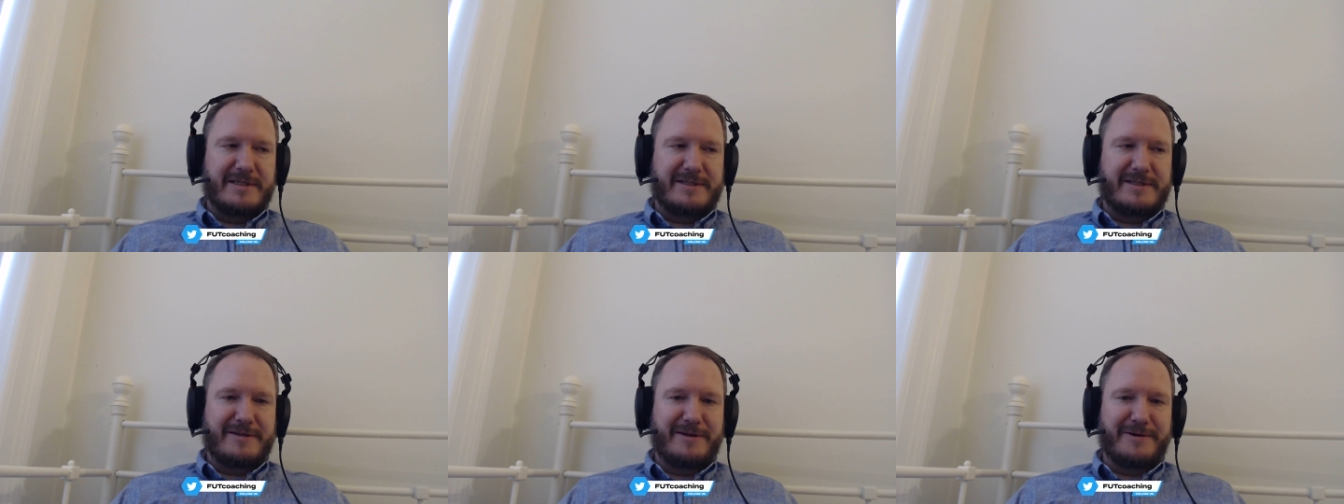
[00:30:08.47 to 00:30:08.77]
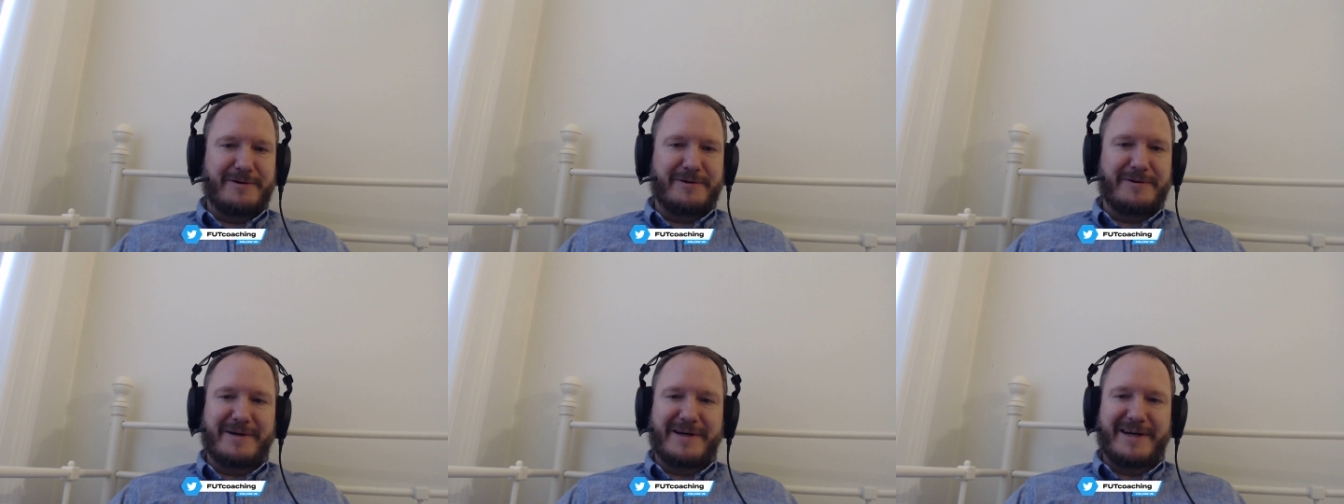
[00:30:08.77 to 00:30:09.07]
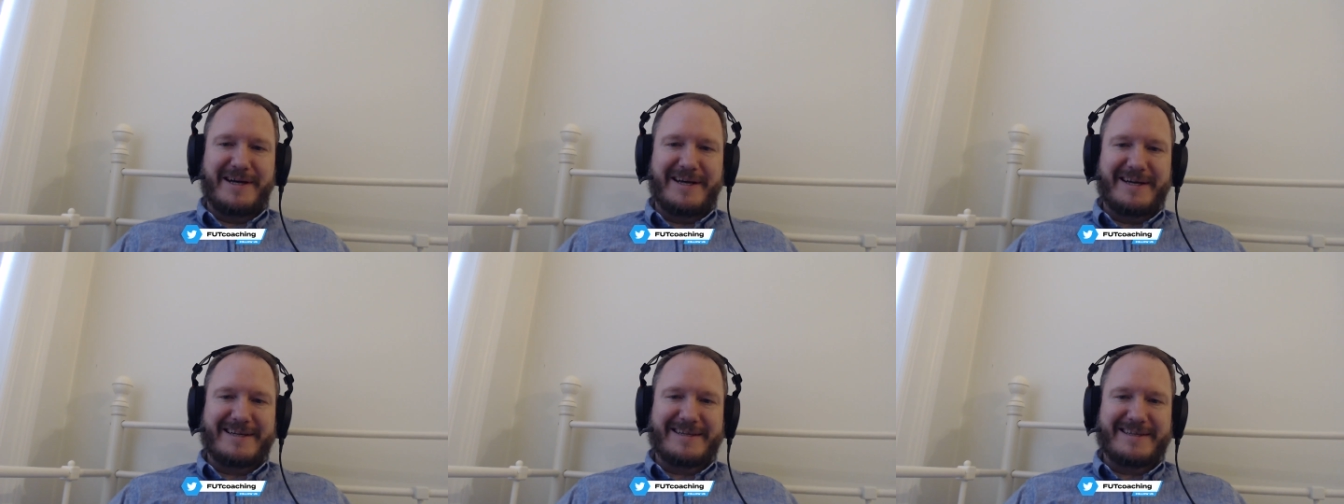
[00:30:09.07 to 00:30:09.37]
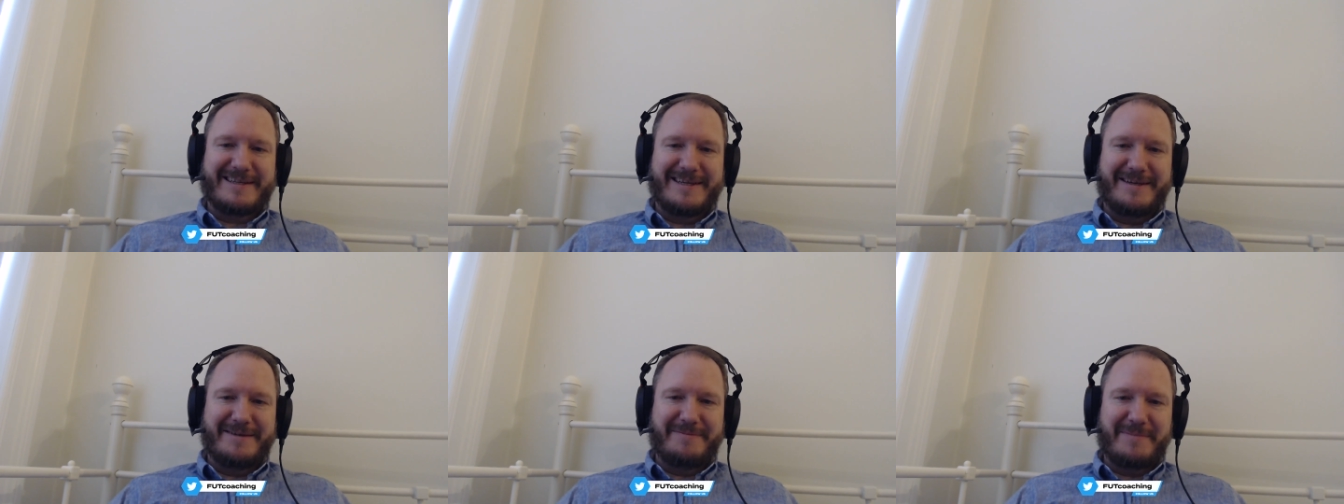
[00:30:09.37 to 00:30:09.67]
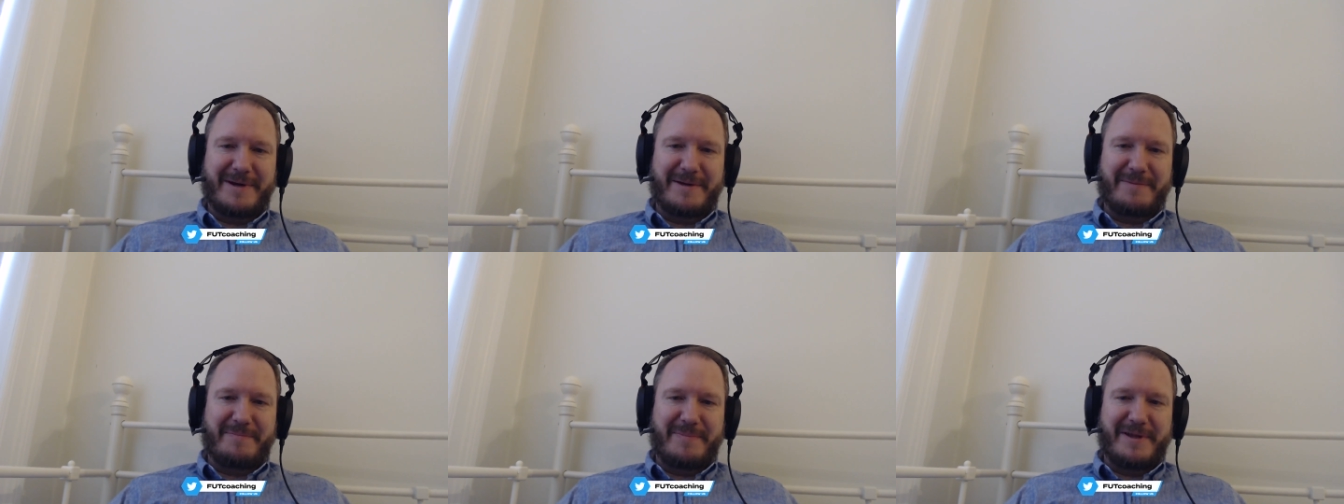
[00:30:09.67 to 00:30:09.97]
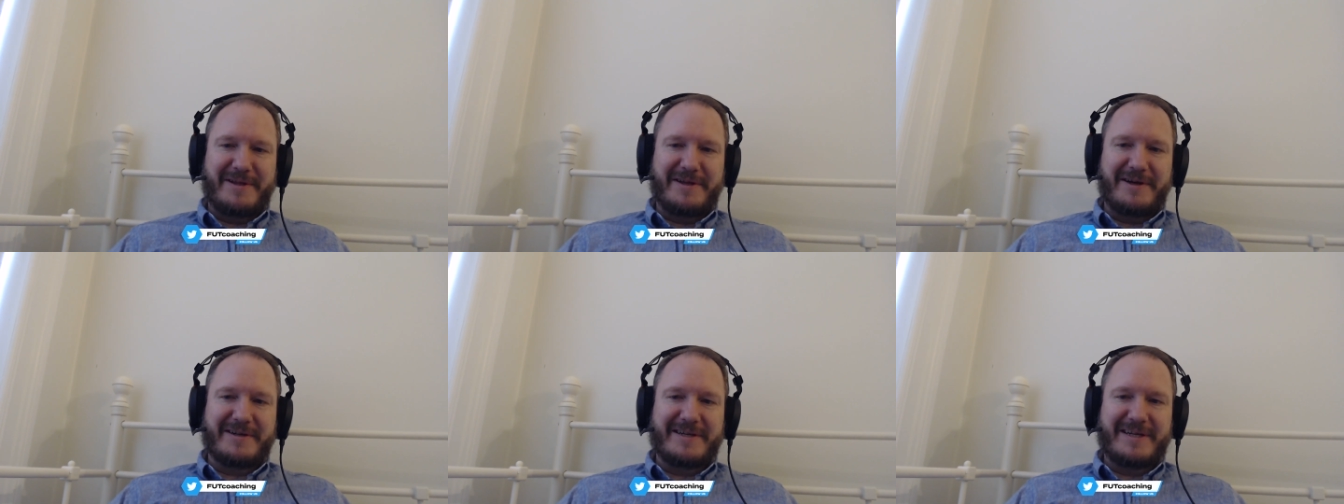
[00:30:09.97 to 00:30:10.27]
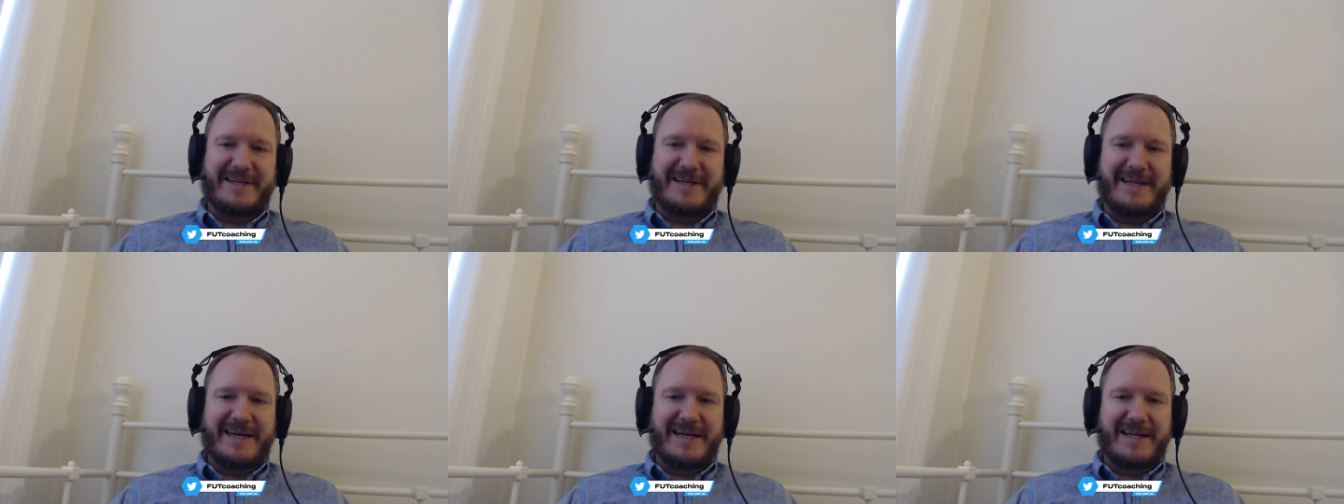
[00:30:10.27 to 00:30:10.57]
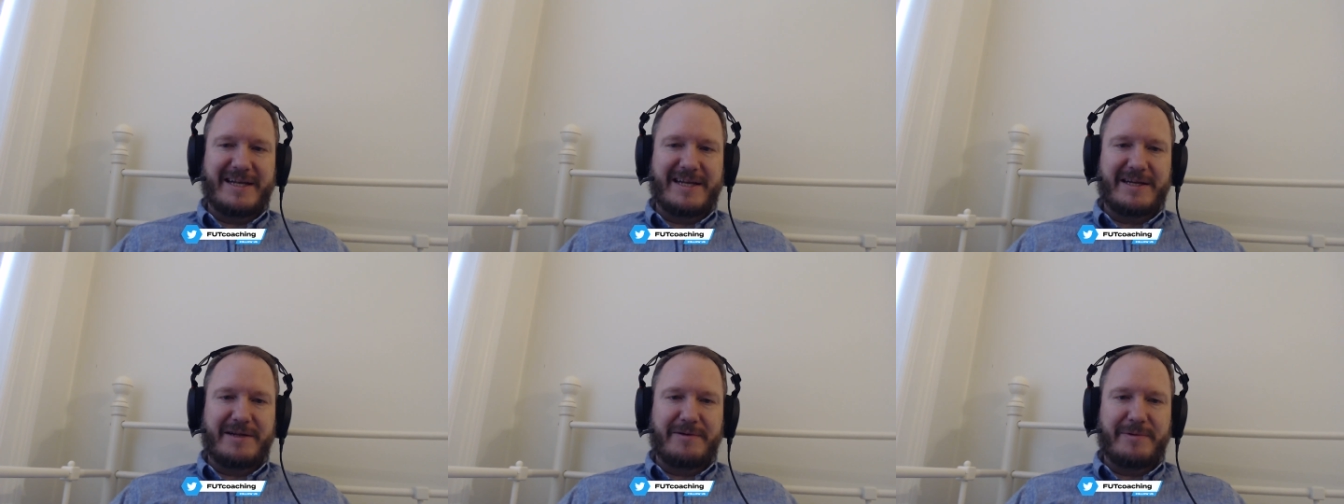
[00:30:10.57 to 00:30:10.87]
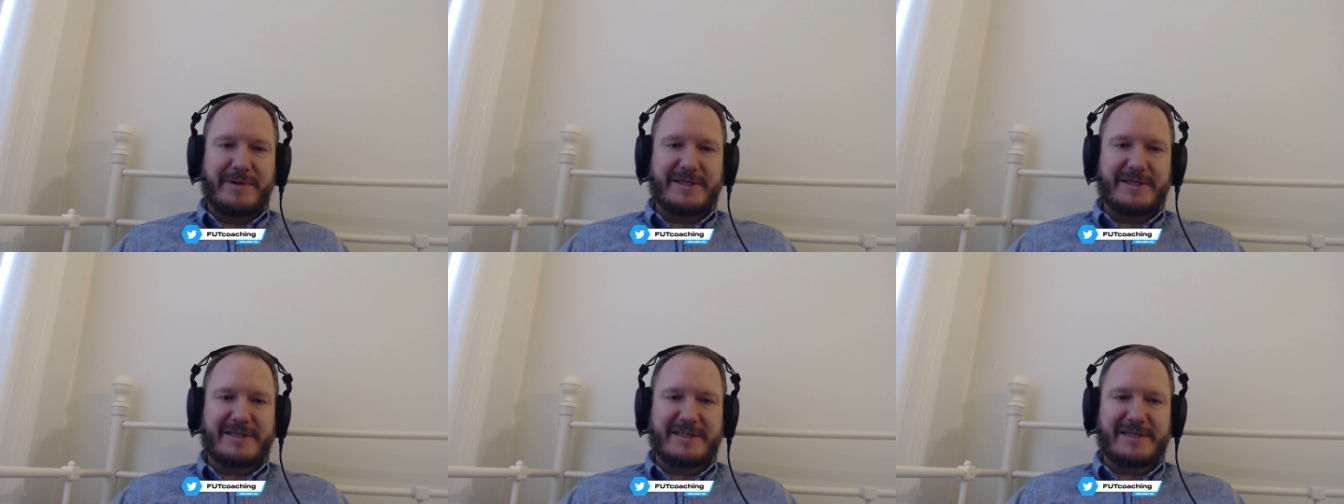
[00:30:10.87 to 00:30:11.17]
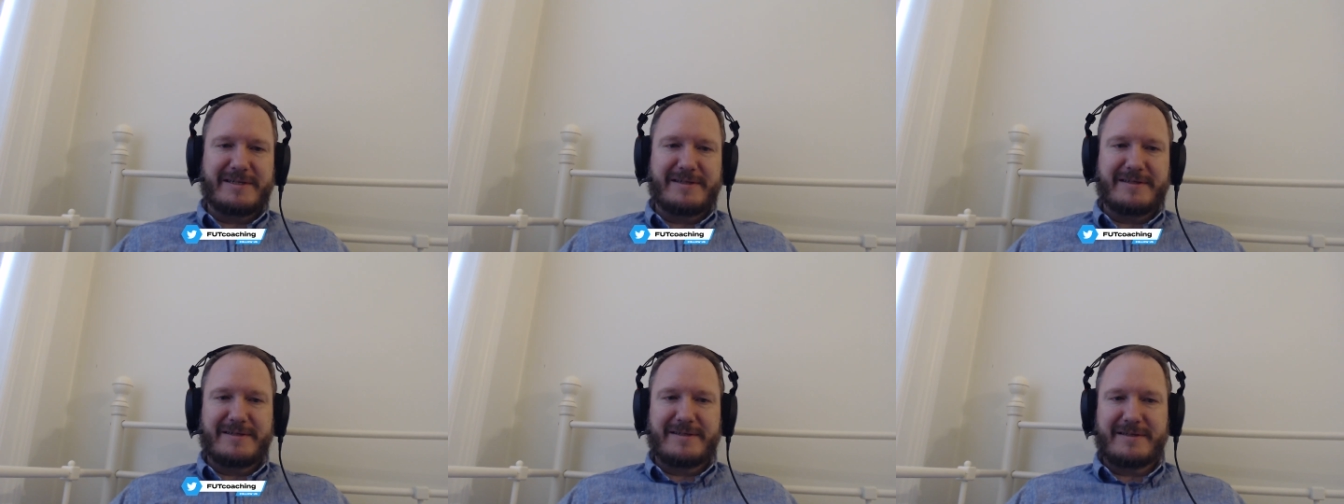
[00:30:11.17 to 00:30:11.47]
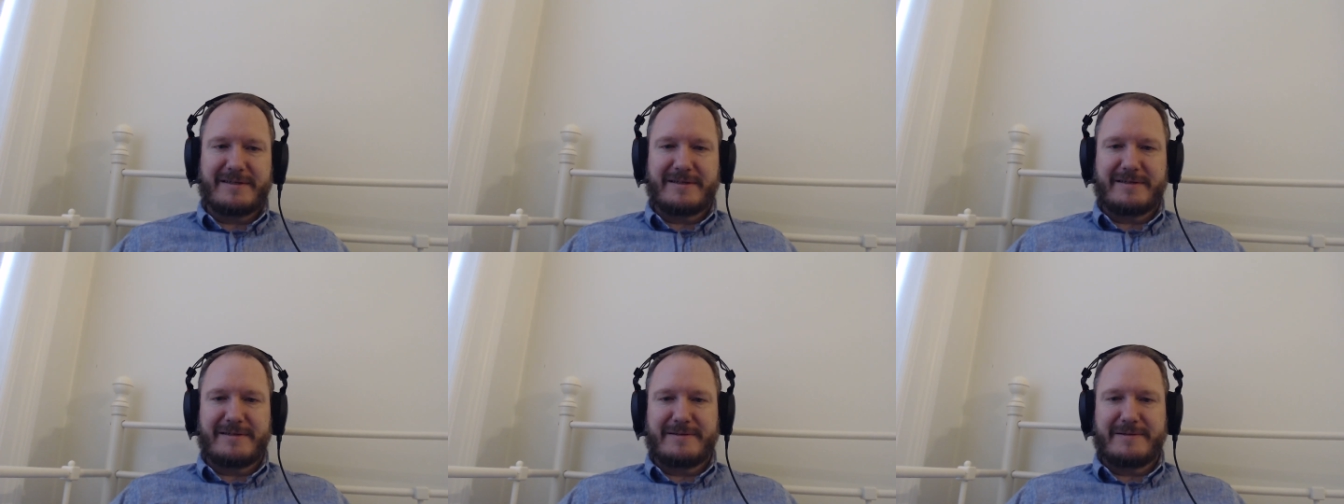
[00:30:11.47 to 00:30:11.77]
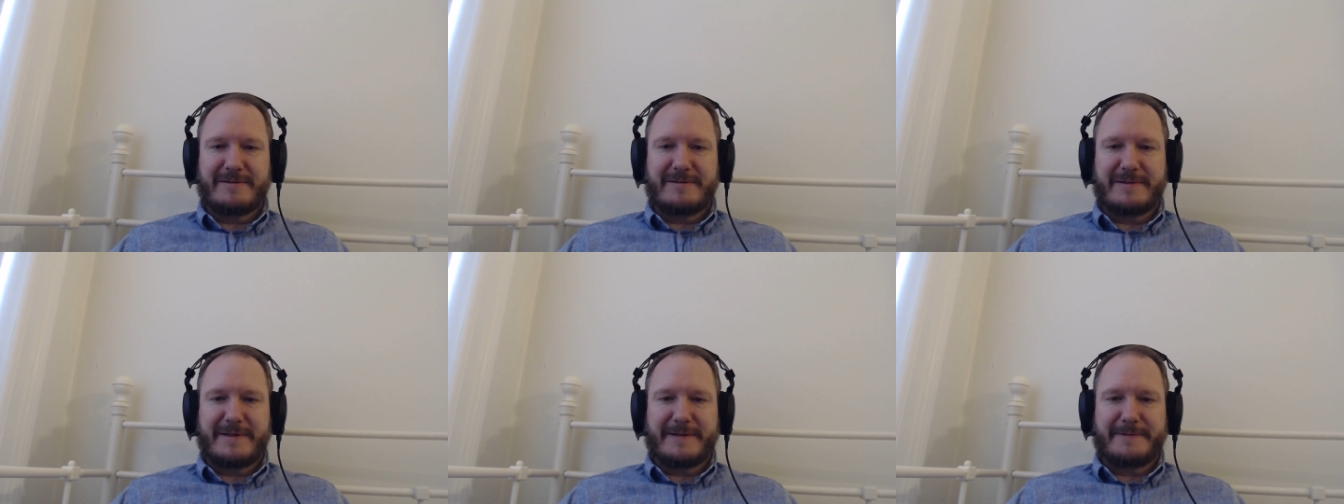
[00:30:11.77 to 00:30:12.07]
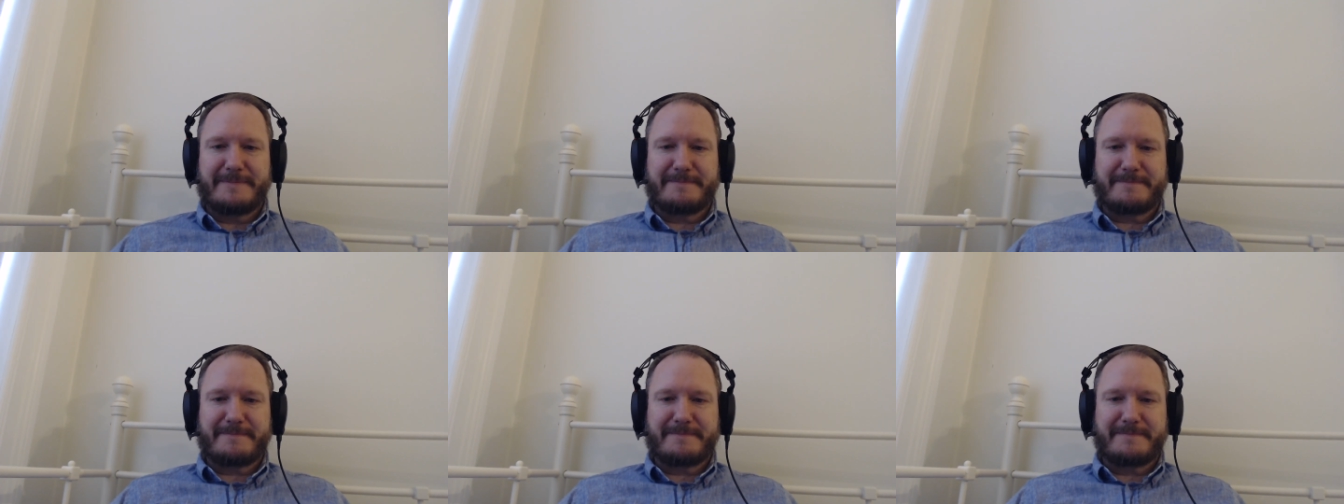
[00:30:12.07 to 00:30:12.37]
So it might be done in the end anyways. So